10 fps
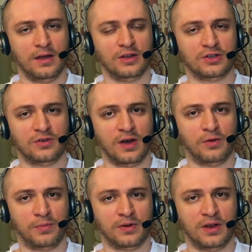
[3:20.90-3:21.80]
is trying
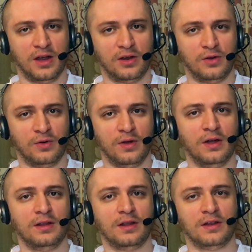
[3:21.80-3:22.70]
to protect you.
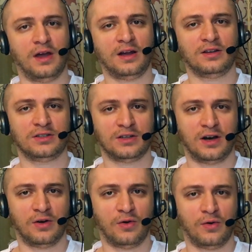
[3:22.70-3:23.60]
Now, Dr.
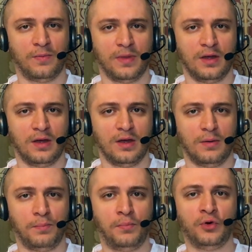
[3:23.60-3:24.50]
Sarno
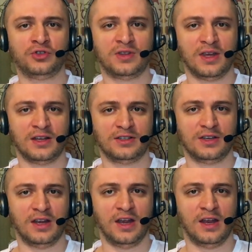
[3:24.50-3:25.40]
puts things
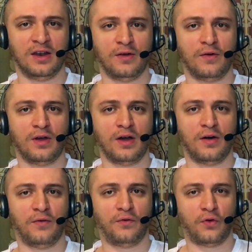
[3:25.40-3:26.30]
in
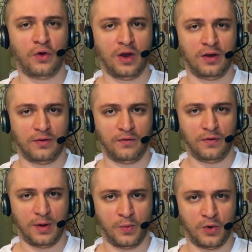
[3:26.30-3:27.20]
a Freudian
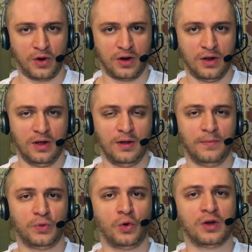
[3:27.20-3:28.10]
framework
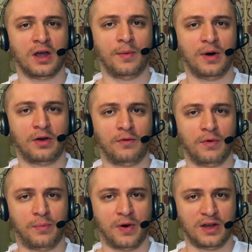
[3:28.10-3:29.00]
talking about
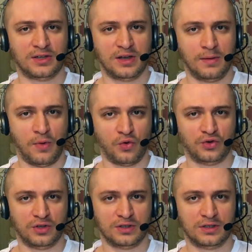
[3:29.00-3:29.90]
repressed
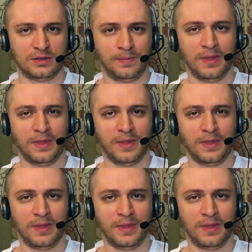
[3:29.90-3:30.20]
emotions.